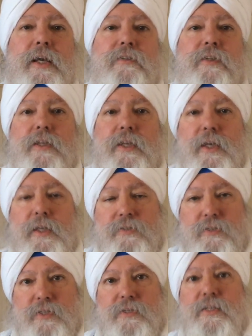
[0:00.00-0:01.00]

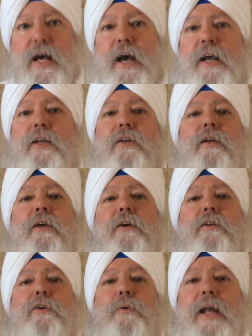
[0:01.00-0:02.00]
It's designed
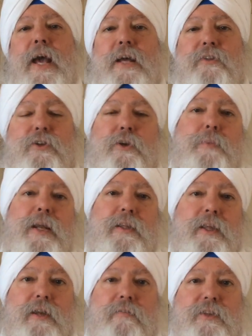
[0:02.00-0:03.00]
to enhance your
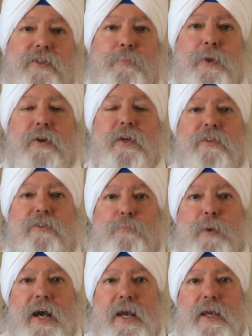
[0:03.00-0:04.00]
meditative experience
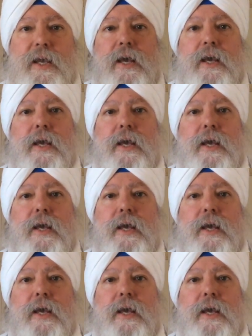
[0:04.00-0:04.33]
by